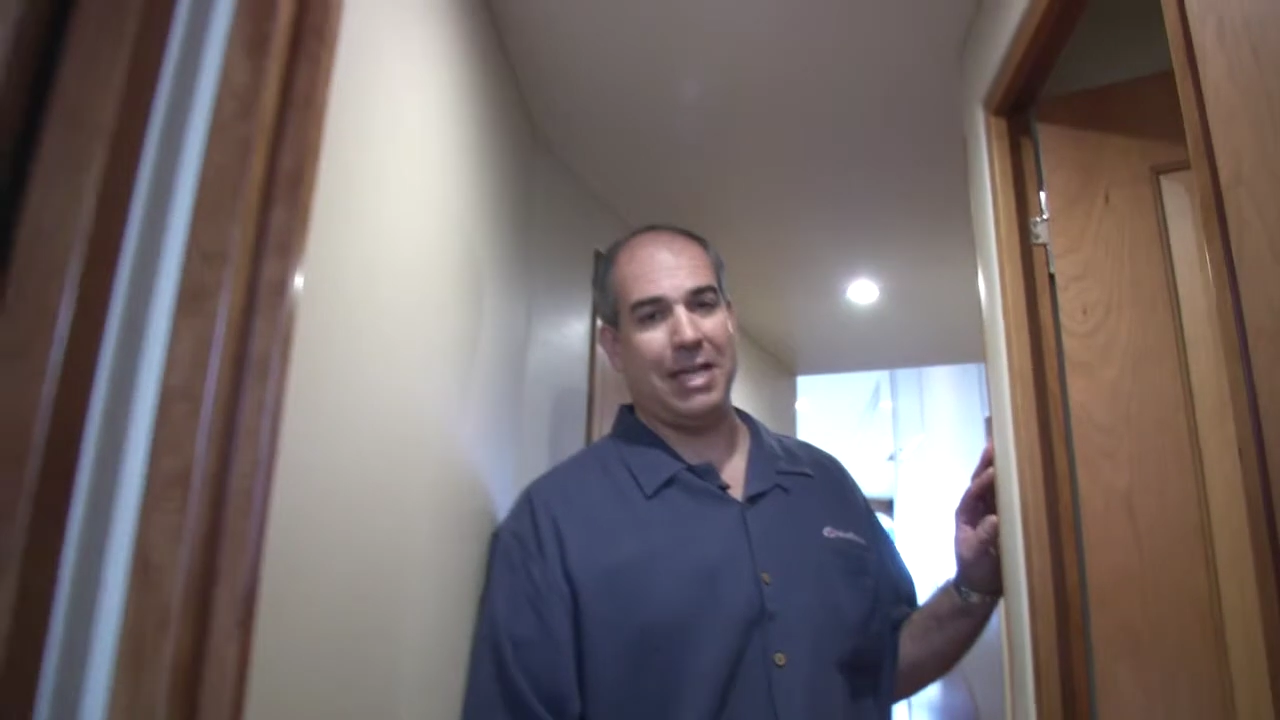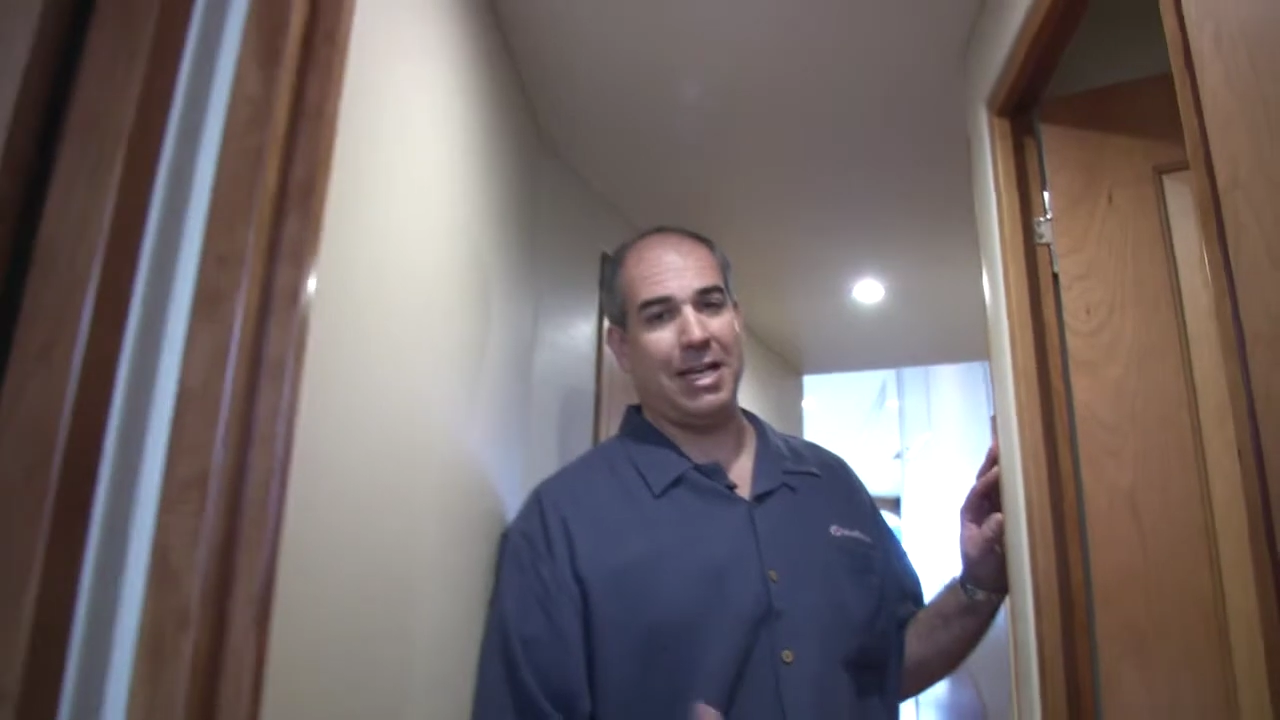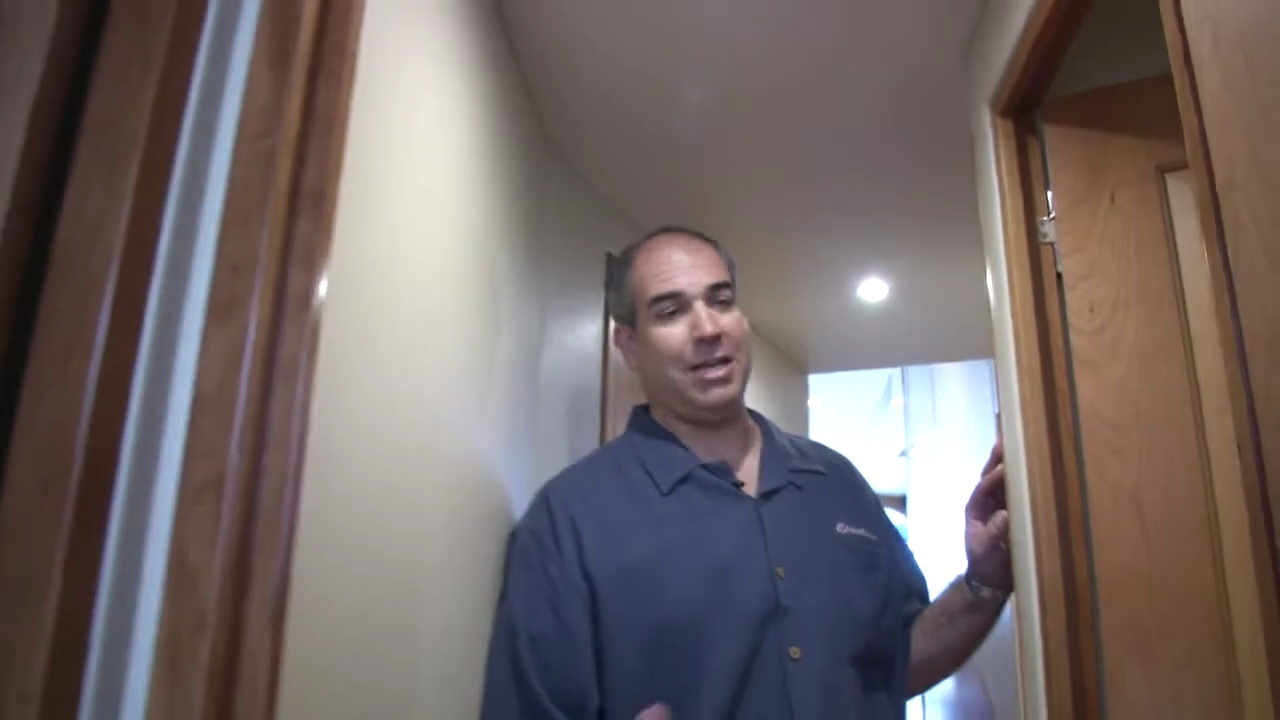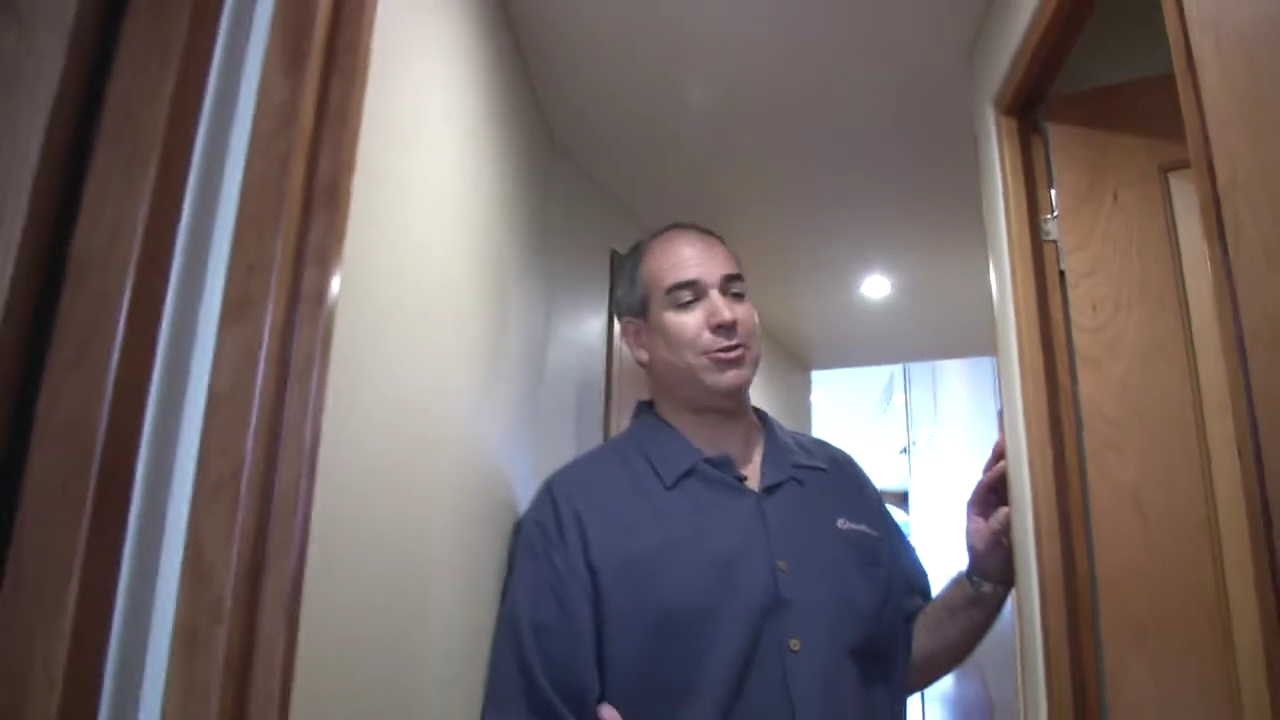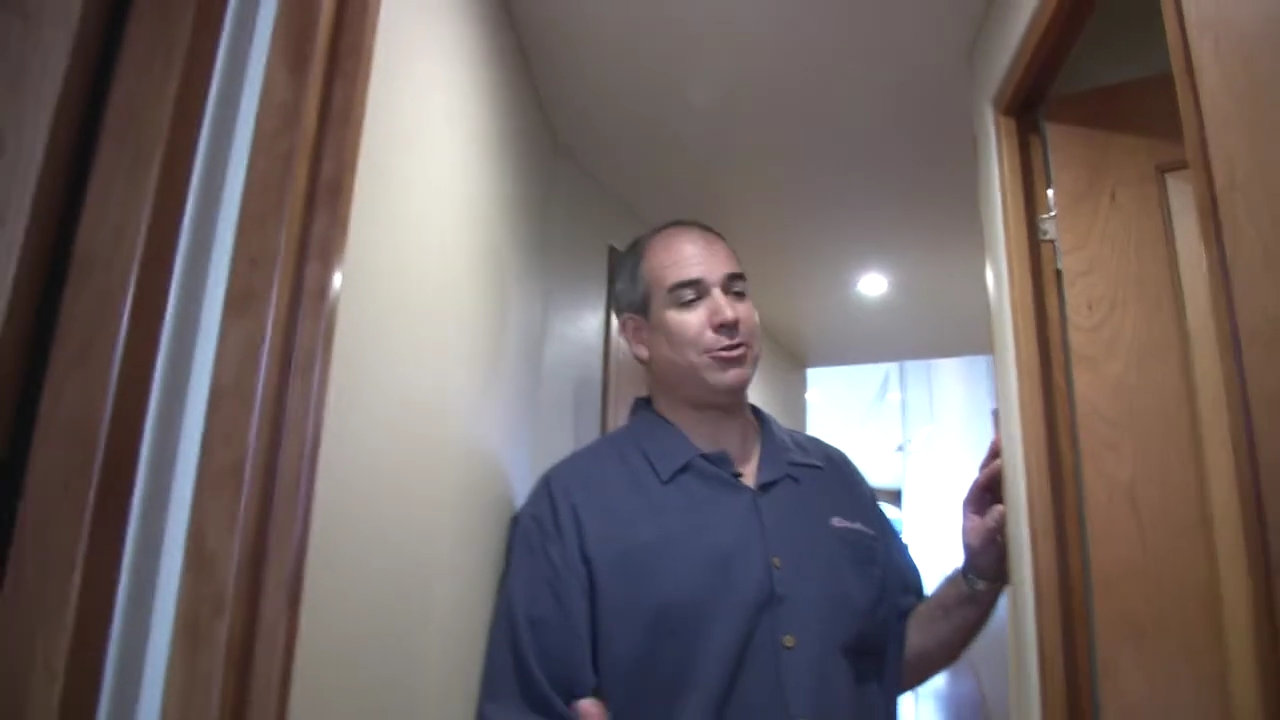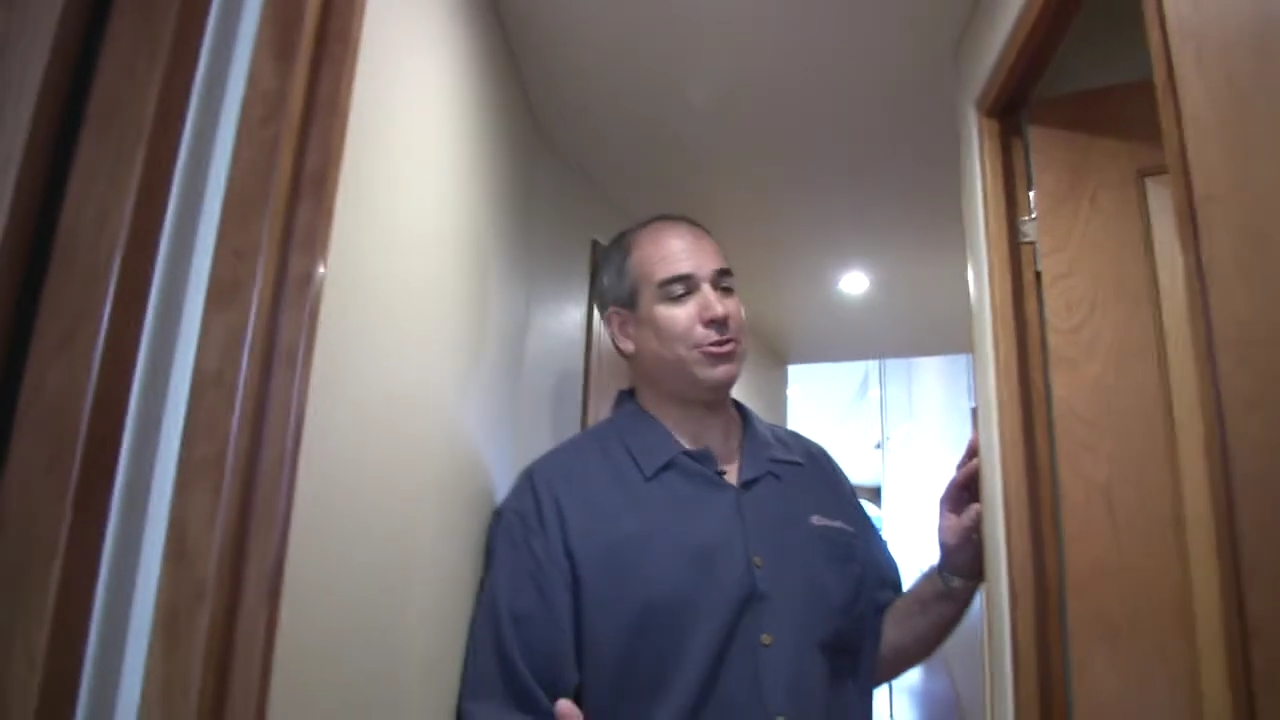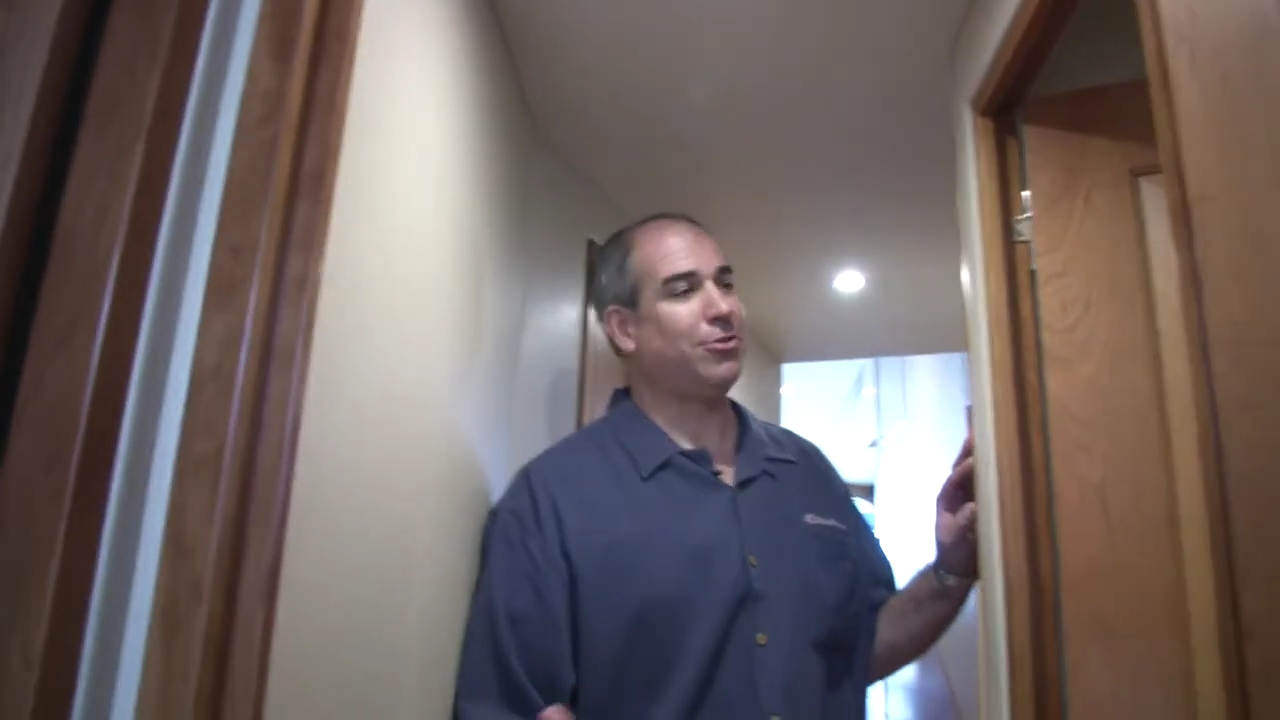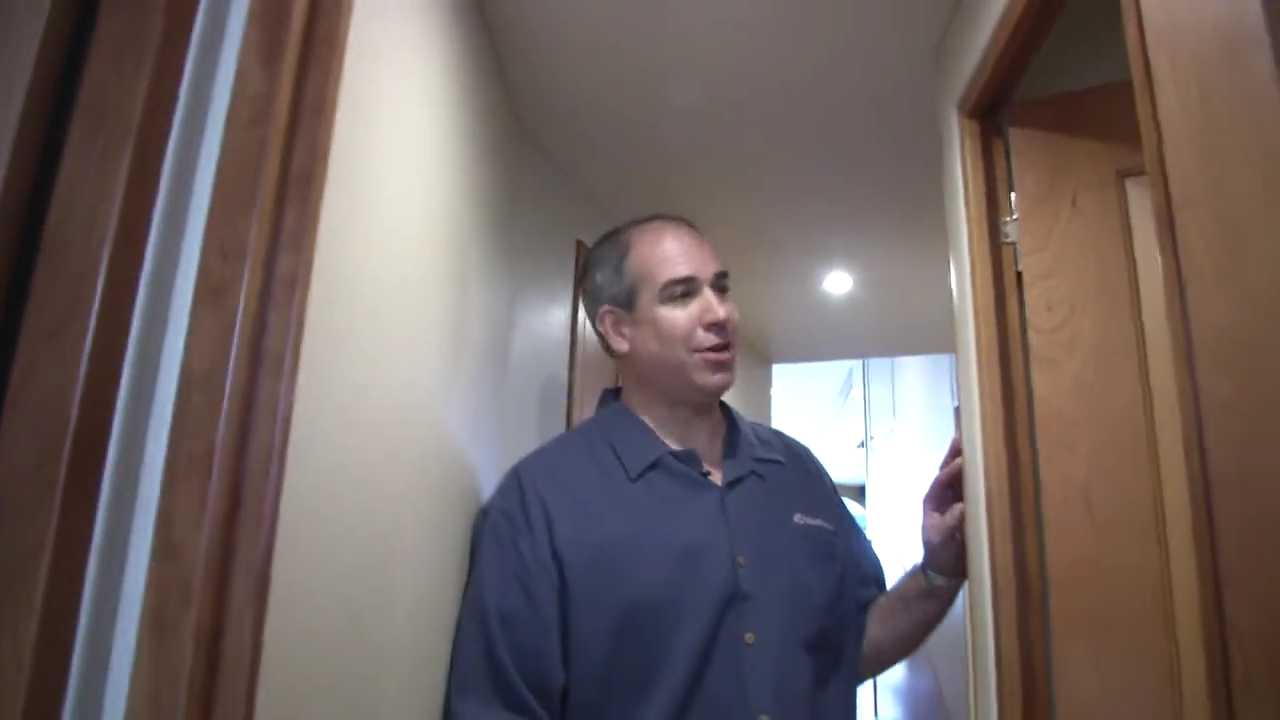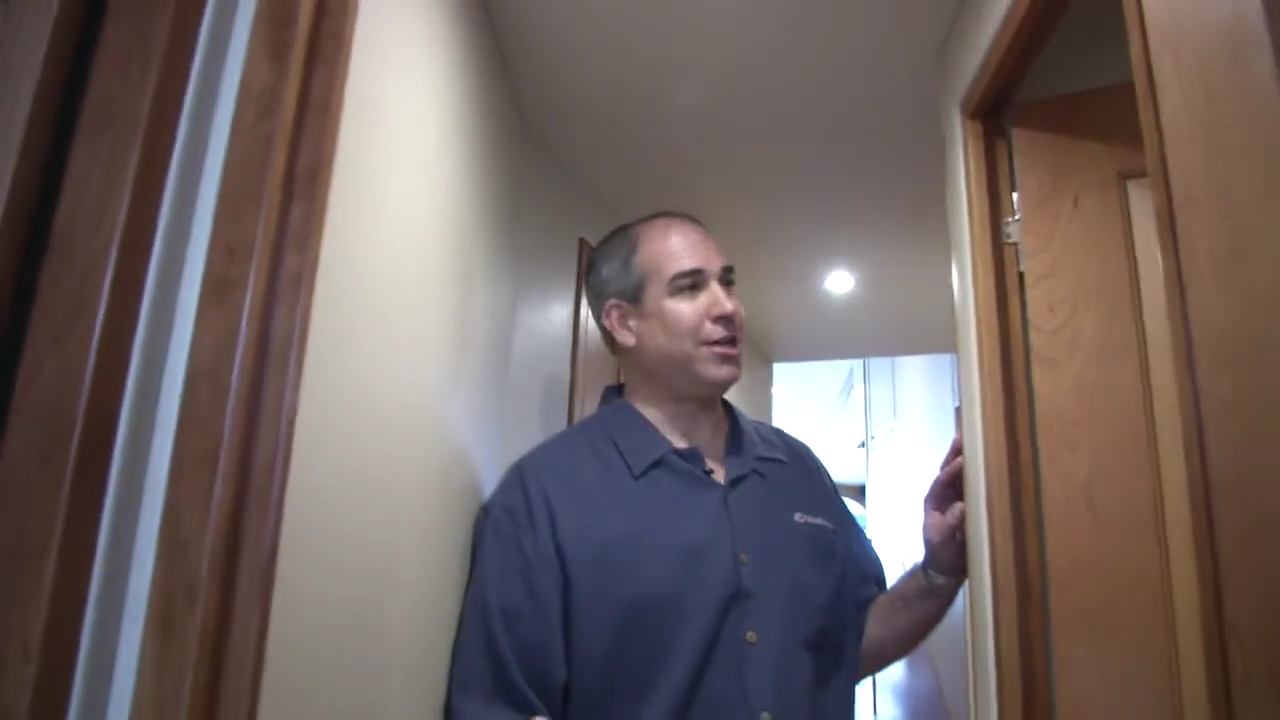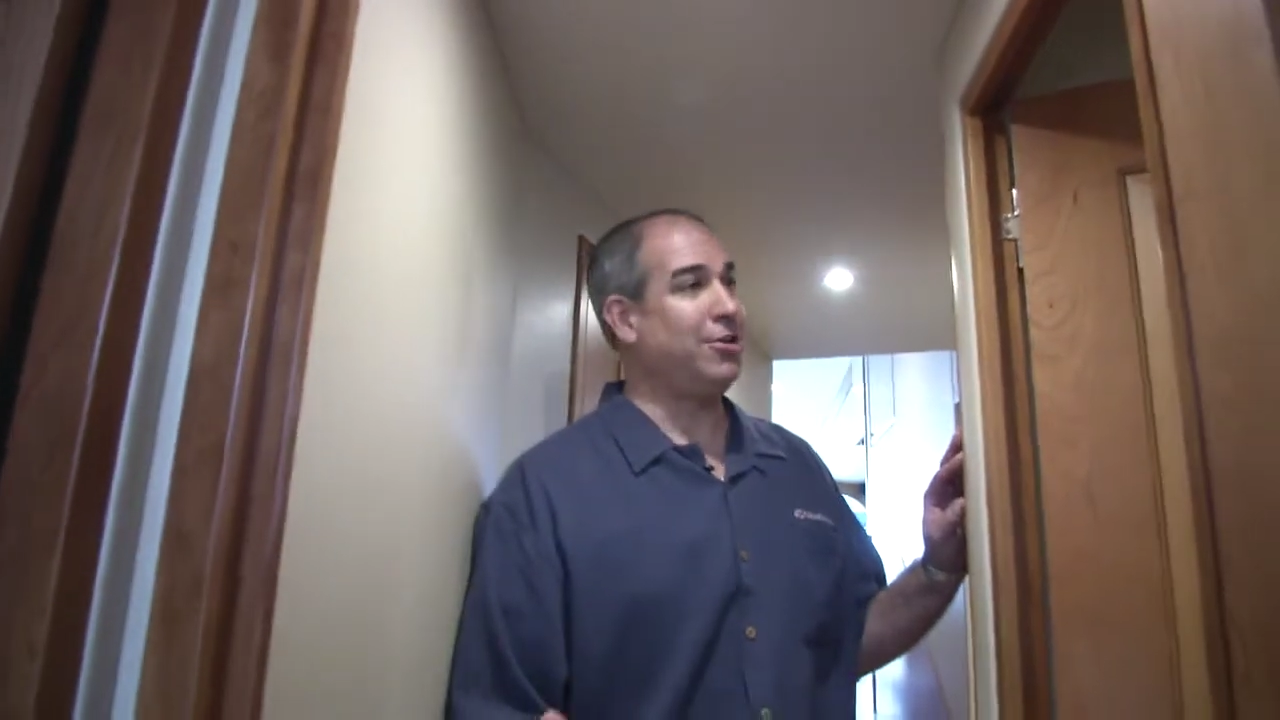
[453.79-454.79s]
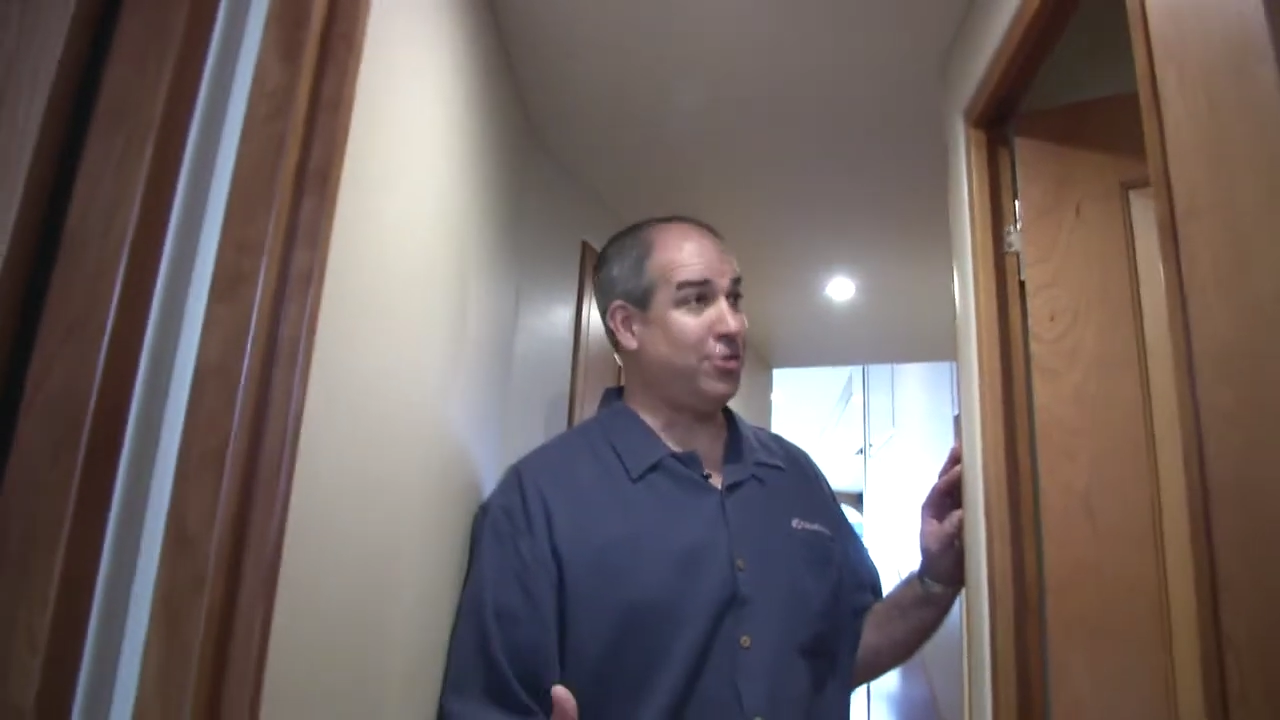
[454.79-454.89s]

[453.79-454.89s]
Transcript: any nook and cranny